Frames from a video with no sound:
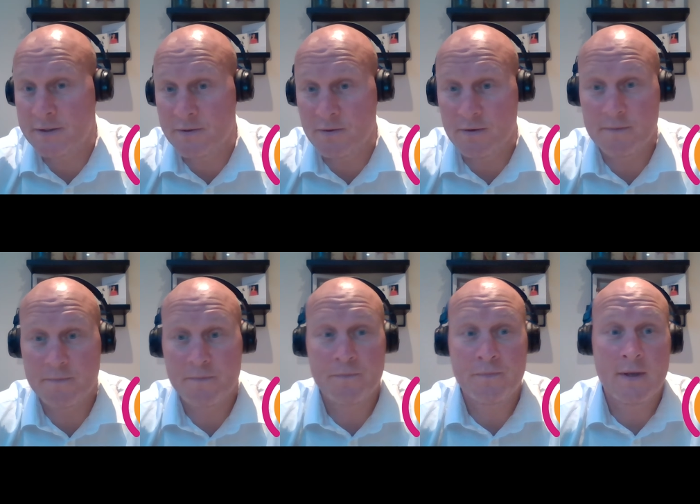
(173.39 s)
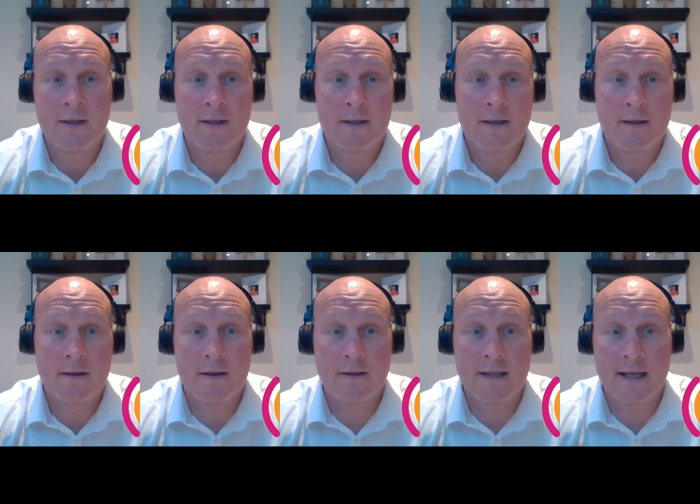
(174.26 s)
door,
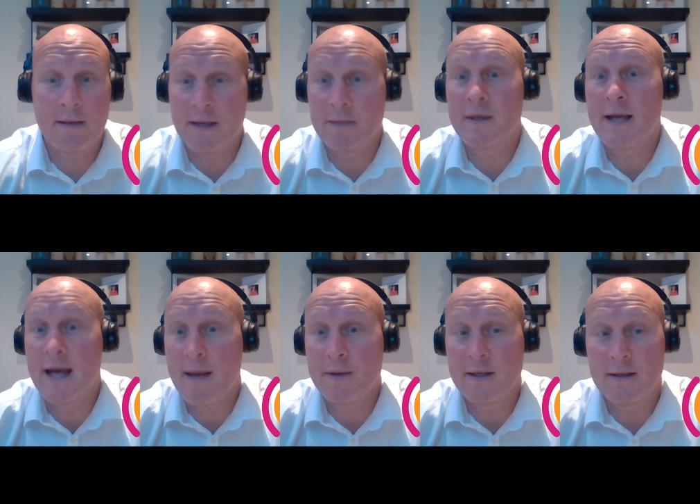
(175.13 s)
that'll make me happy.